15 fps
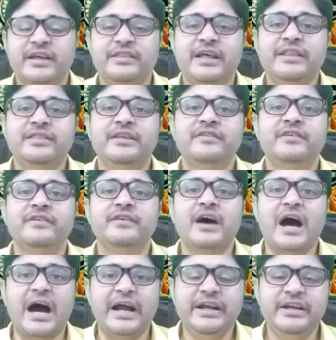then this is
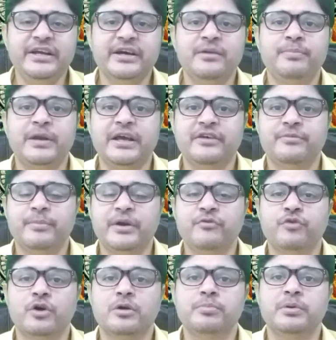the ideal
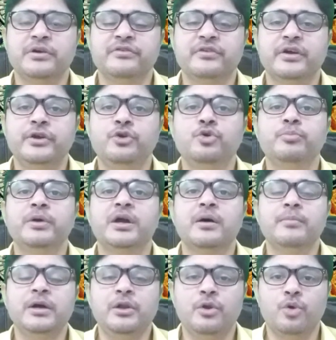placement for a person to
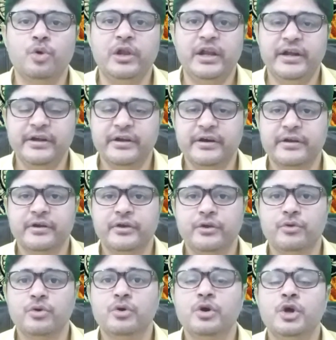become a loan lender,
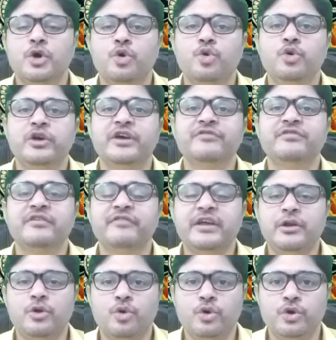you know, who gives away
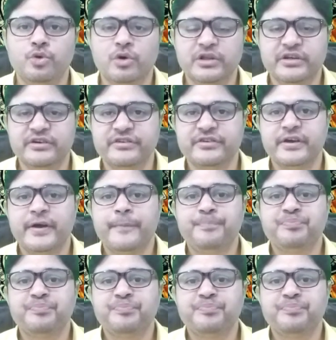loan to others.